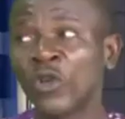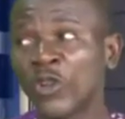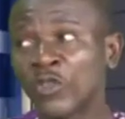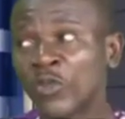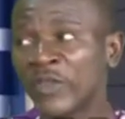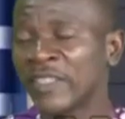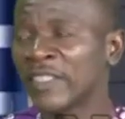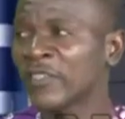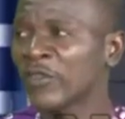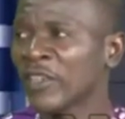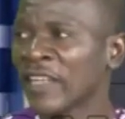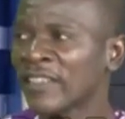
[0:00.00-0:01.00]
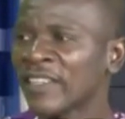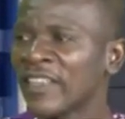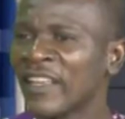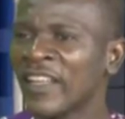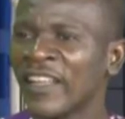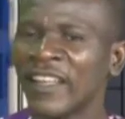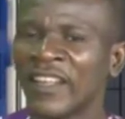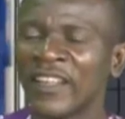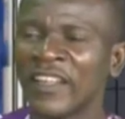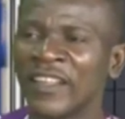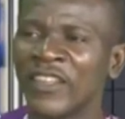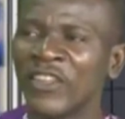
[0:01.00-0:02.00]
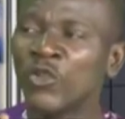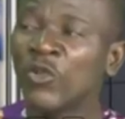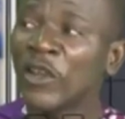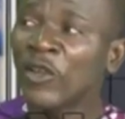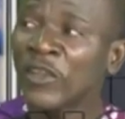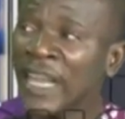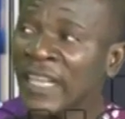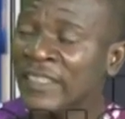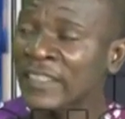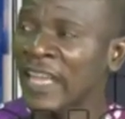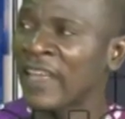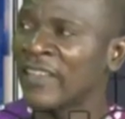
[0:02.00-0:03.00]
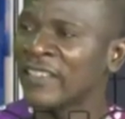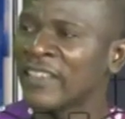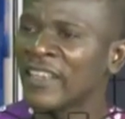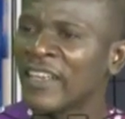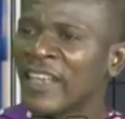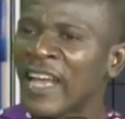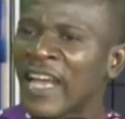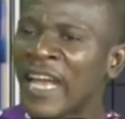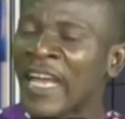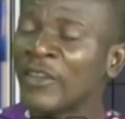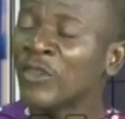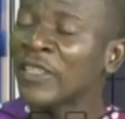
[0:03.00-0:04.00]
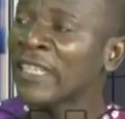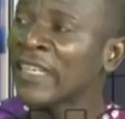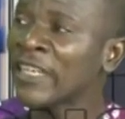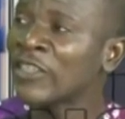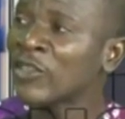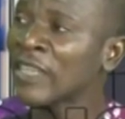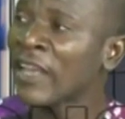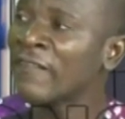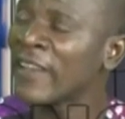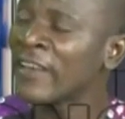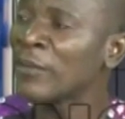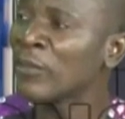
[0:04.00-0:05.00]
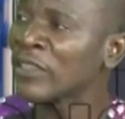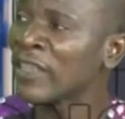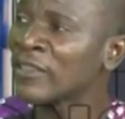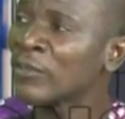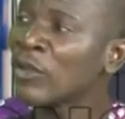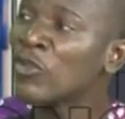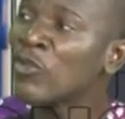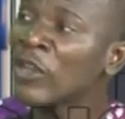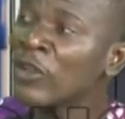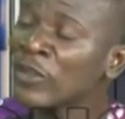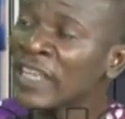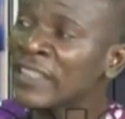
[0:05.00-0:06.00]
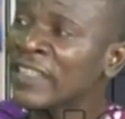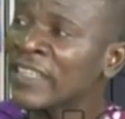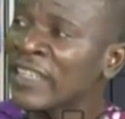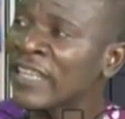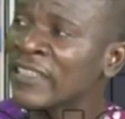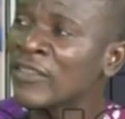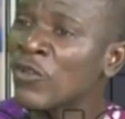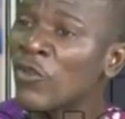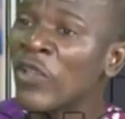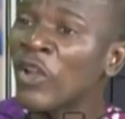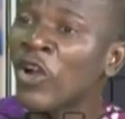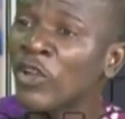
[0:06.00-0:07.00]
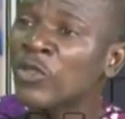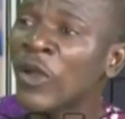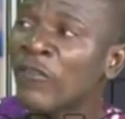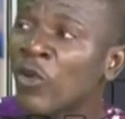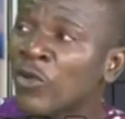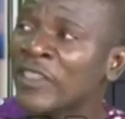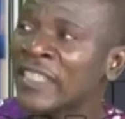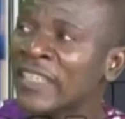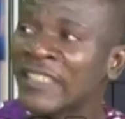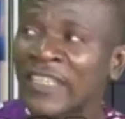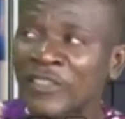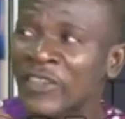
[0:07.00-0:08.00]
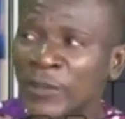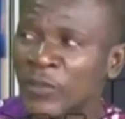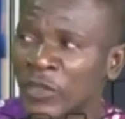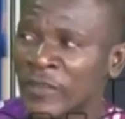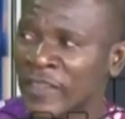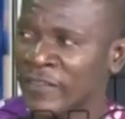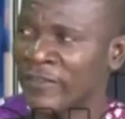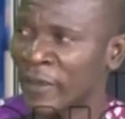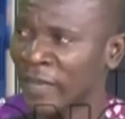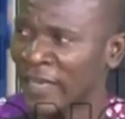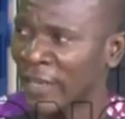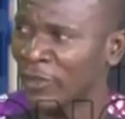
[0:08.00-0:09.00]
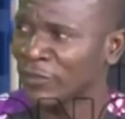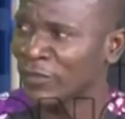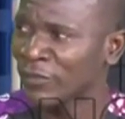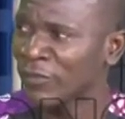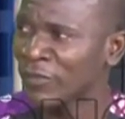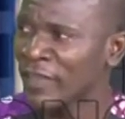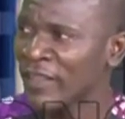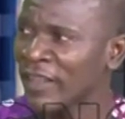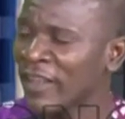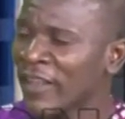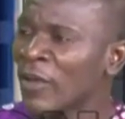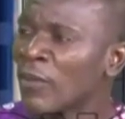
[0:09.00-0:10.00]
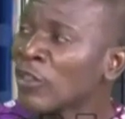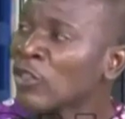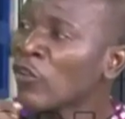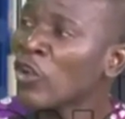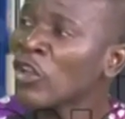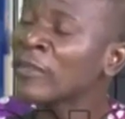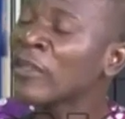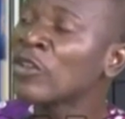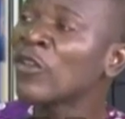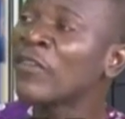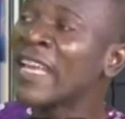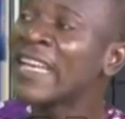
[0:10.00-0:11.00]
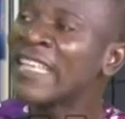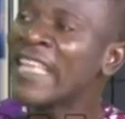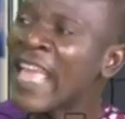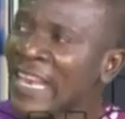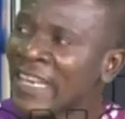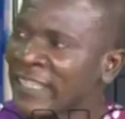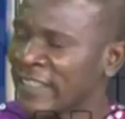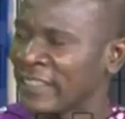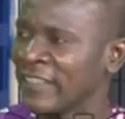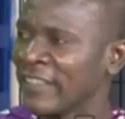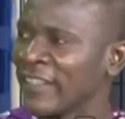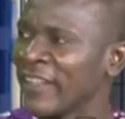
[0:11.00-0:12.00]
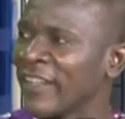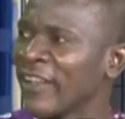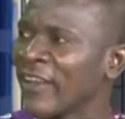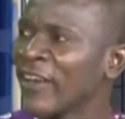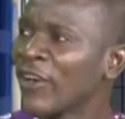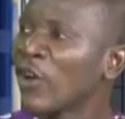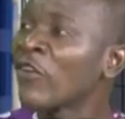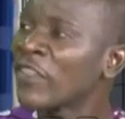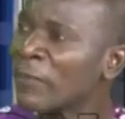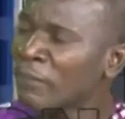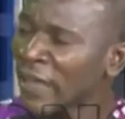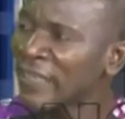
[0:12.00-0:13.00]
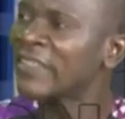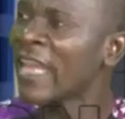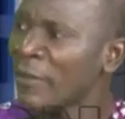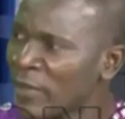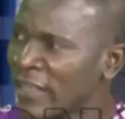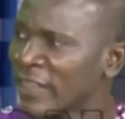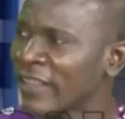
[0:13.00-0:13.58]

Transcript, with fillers: or two reasons for that. You will understand, I know that elections are very important, but you will understand that we ought to have hosted the National Sports Festival by now. Certainly. But of course, because of the reality of the pandemic, of the pandemic